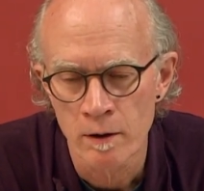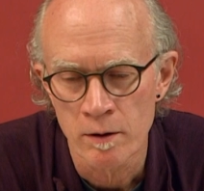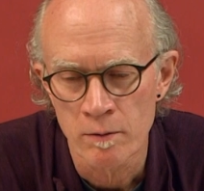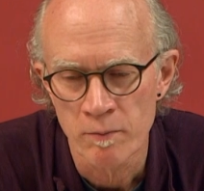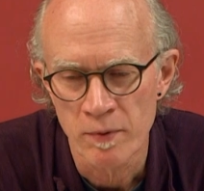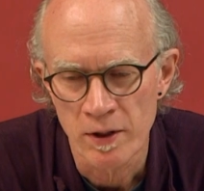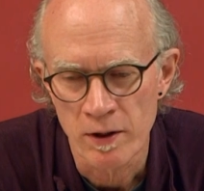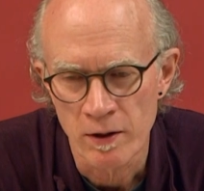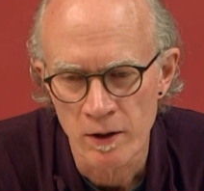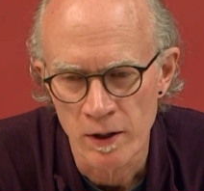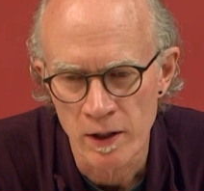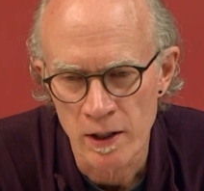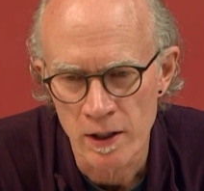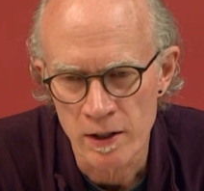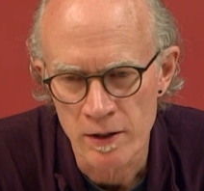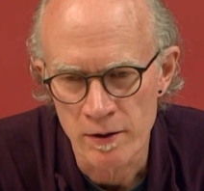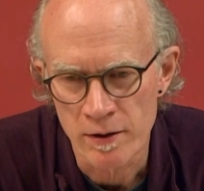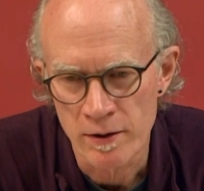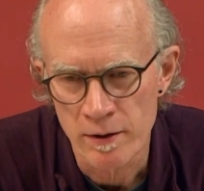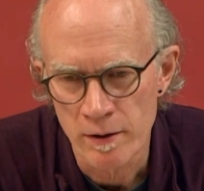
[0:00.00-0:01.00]

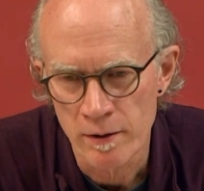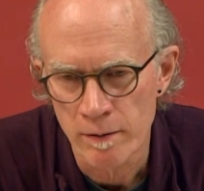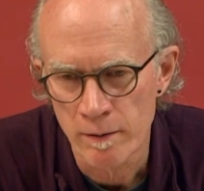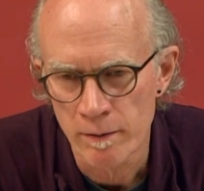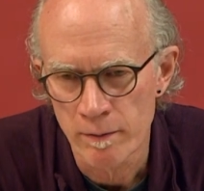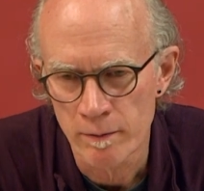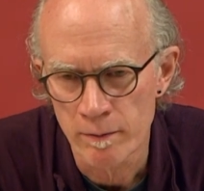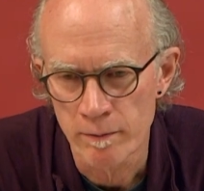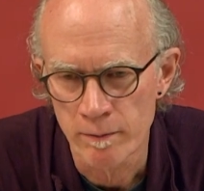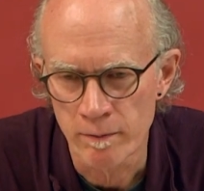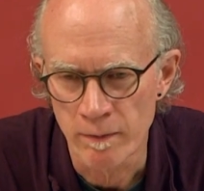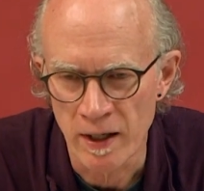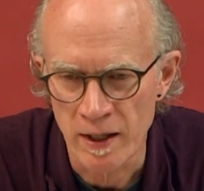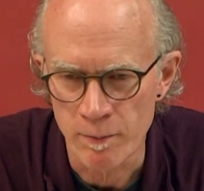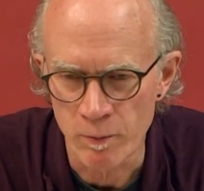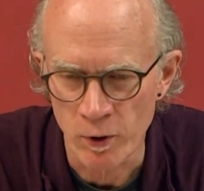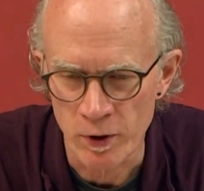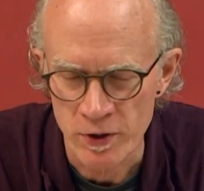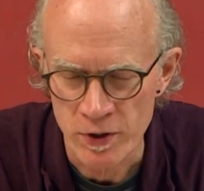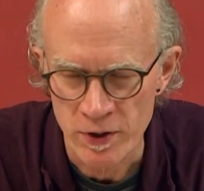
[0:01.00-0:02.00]
because my
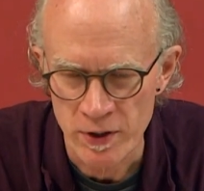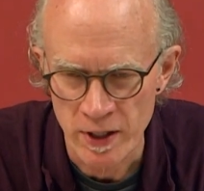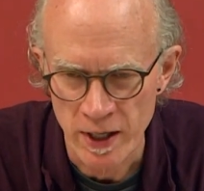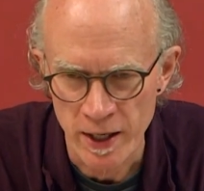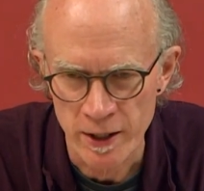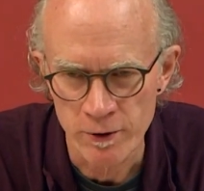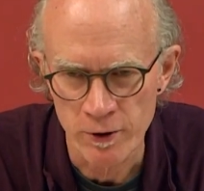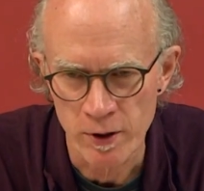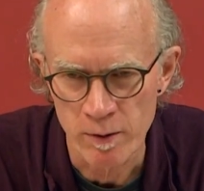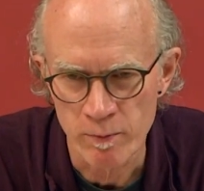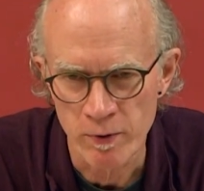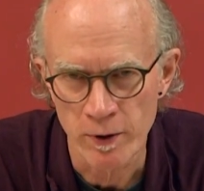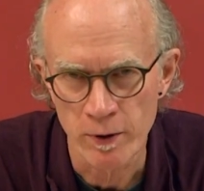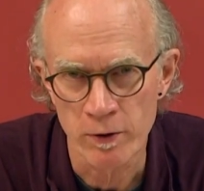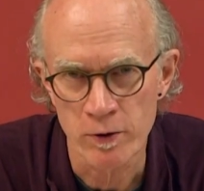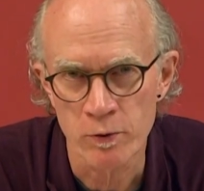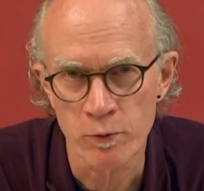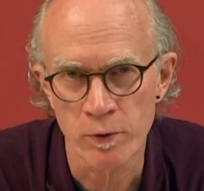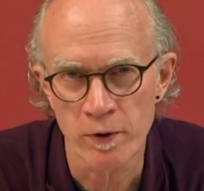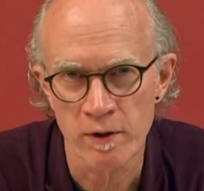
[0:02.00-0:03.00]
more standard
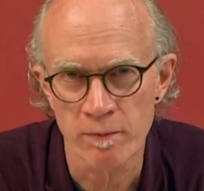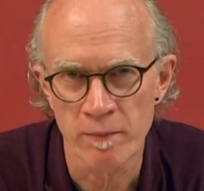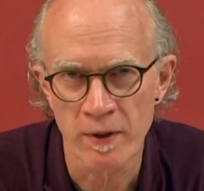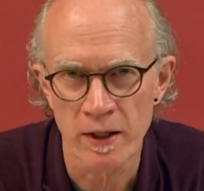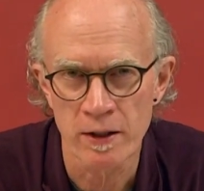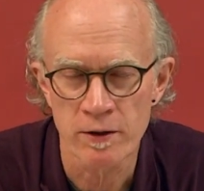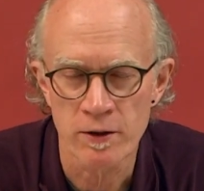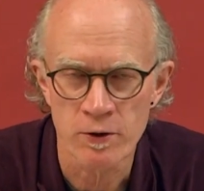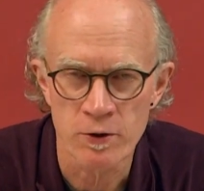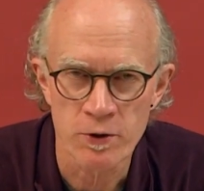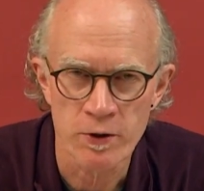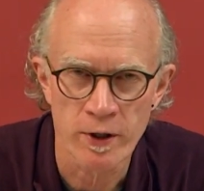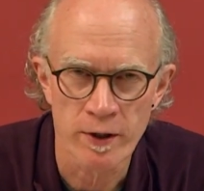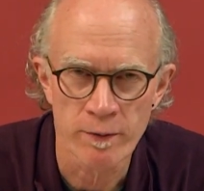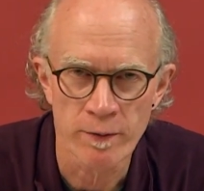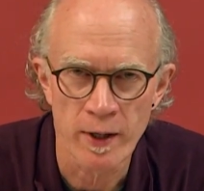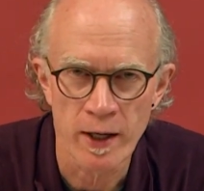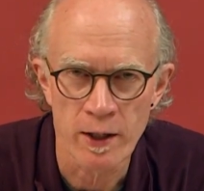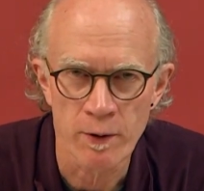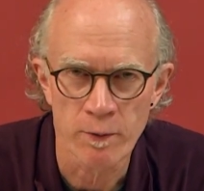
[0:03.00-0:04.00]
approach would have been to start
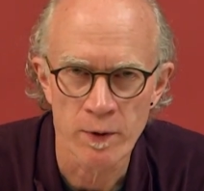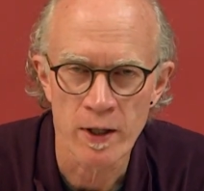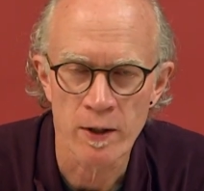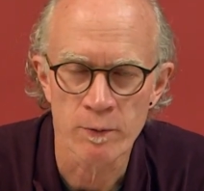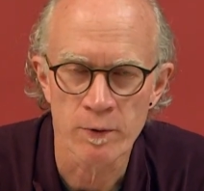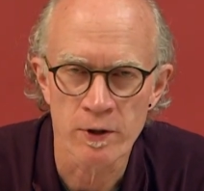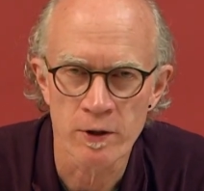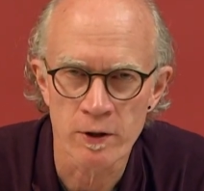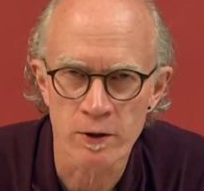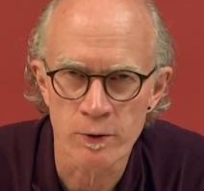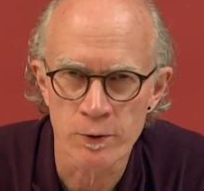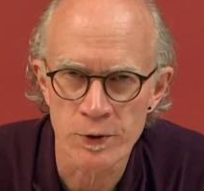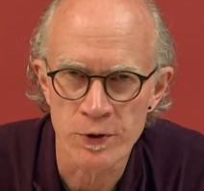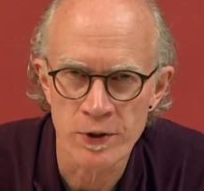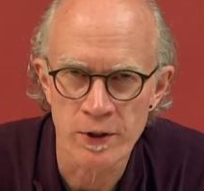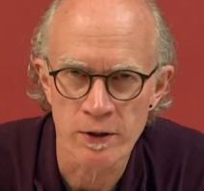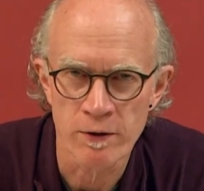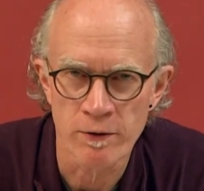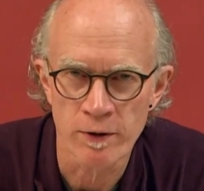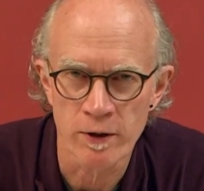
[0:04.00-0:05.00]
right away with the Gu
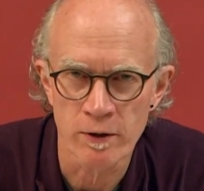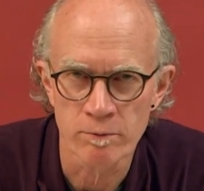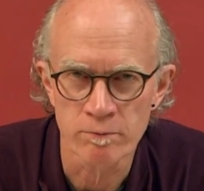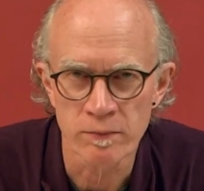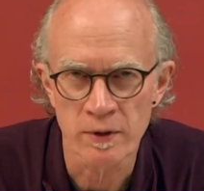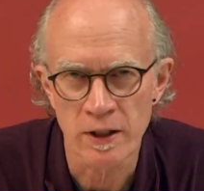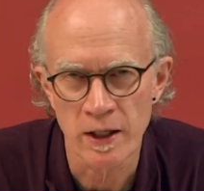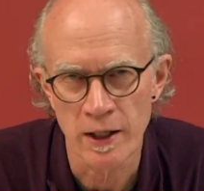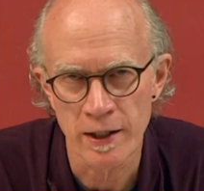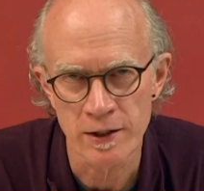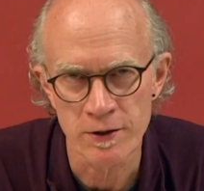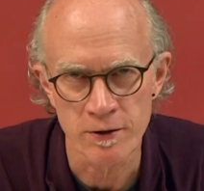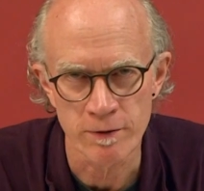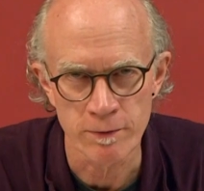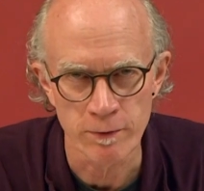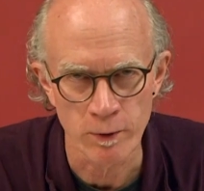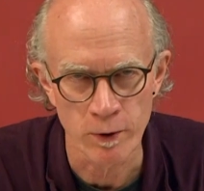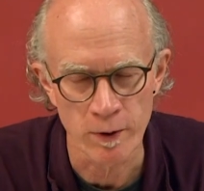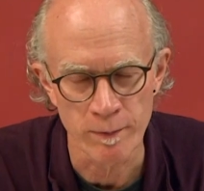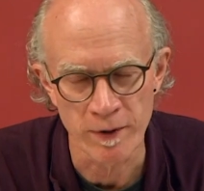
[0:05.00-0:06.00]
syndrome kinds of
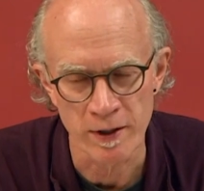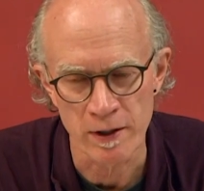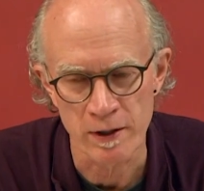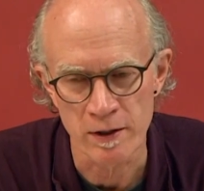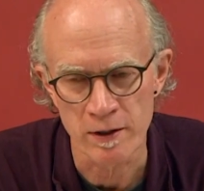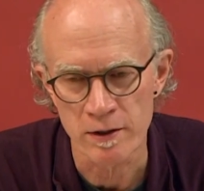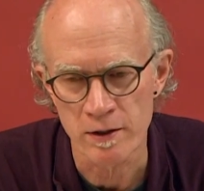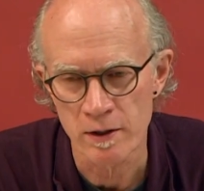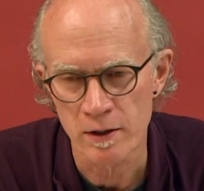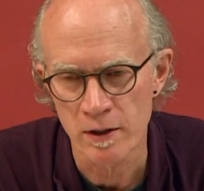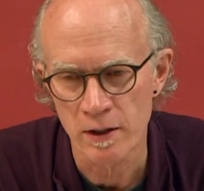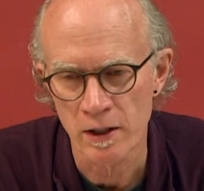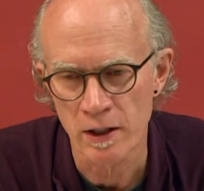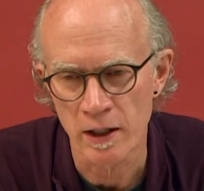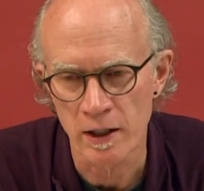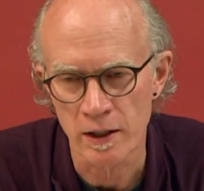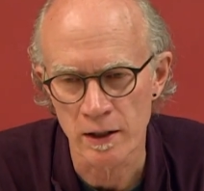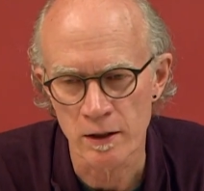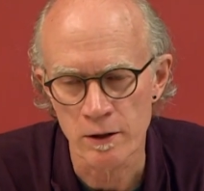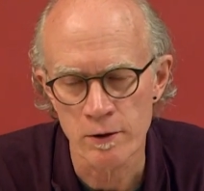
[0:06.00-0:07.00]
formulas,
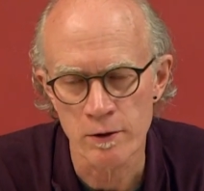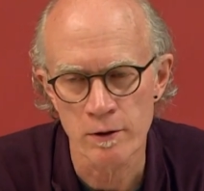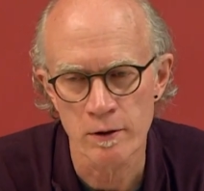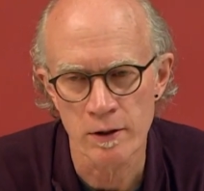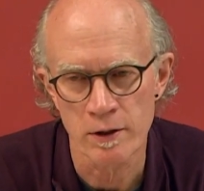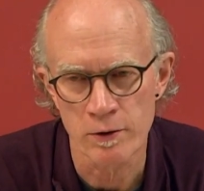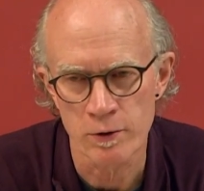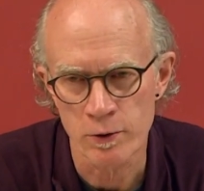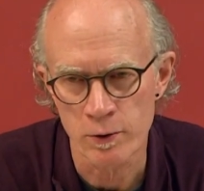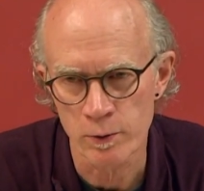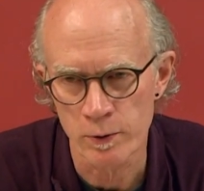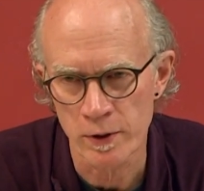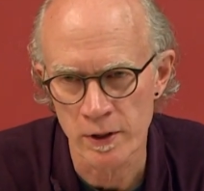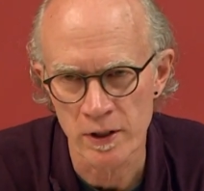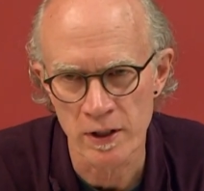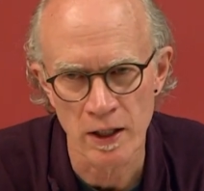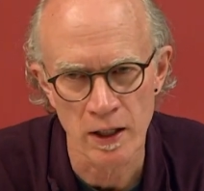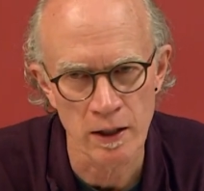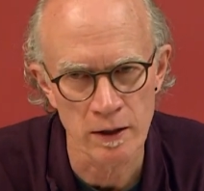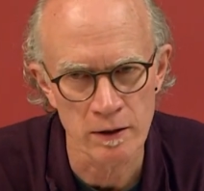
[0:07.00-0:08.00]
like the
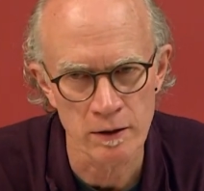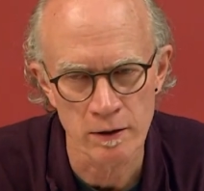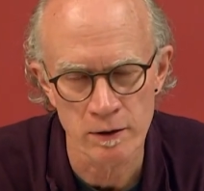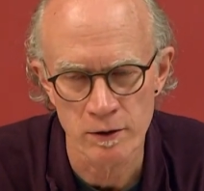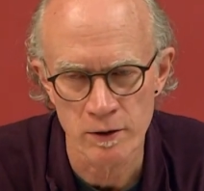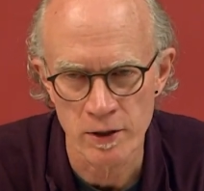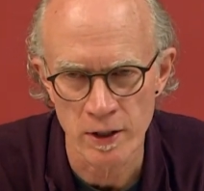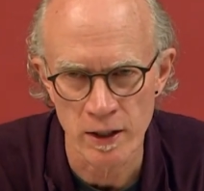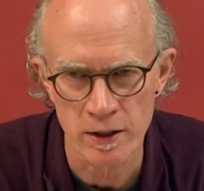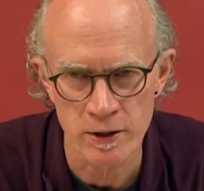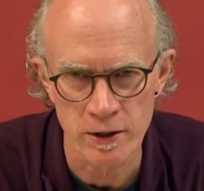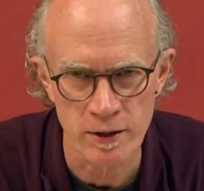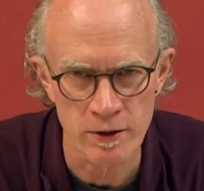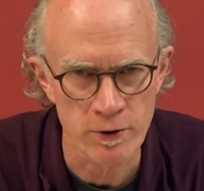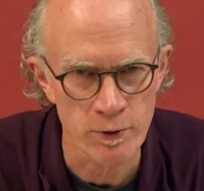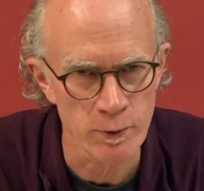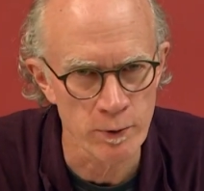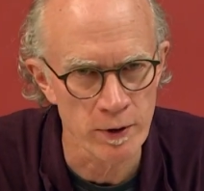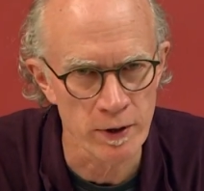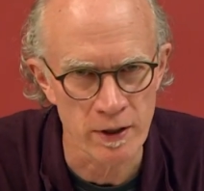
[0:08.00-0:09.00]
Suhatang, Jiajian
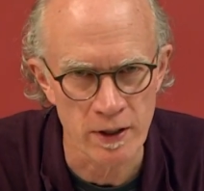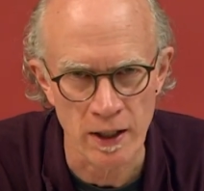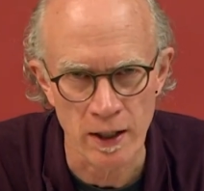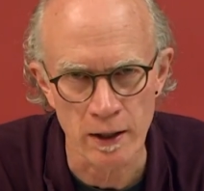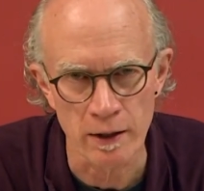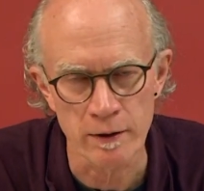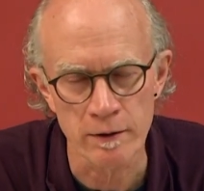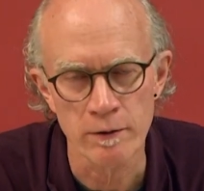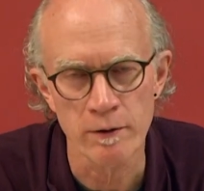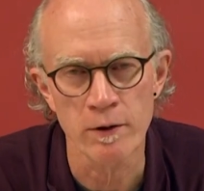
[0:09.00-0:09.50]
Suhatang,